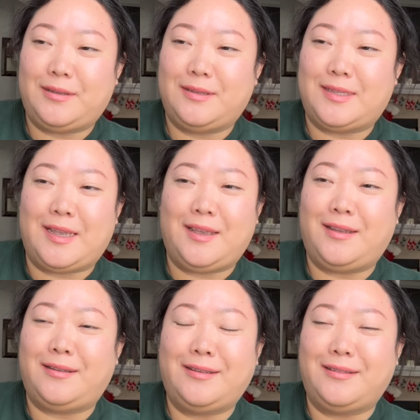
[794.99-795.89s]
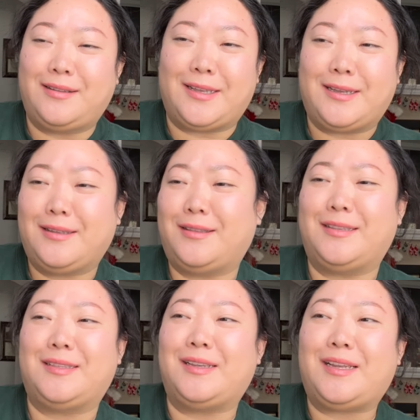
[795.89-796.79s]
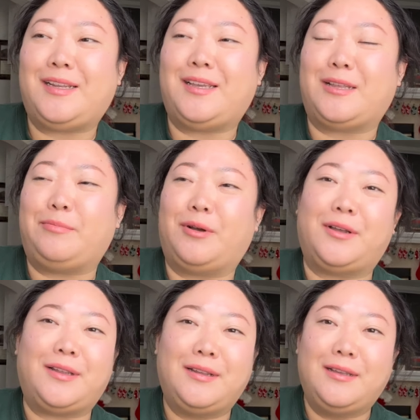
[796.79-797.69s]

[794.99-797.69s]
saying like this lady had bought